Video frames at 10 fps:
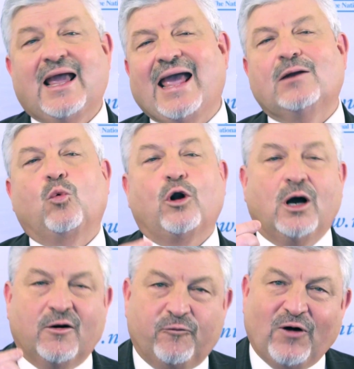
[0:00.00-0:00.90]
and were
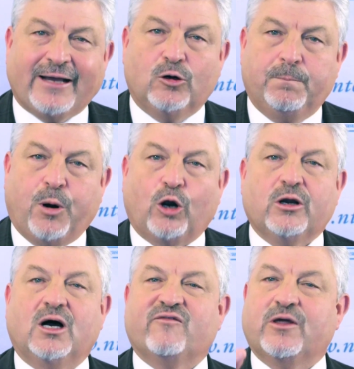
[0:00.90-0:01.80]
a vital
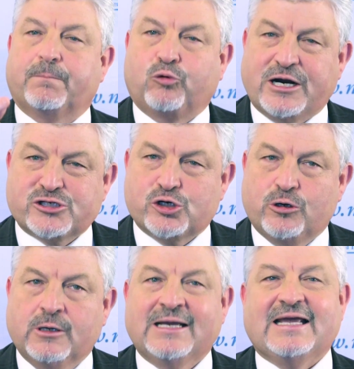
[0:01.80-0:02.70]
part of the pressure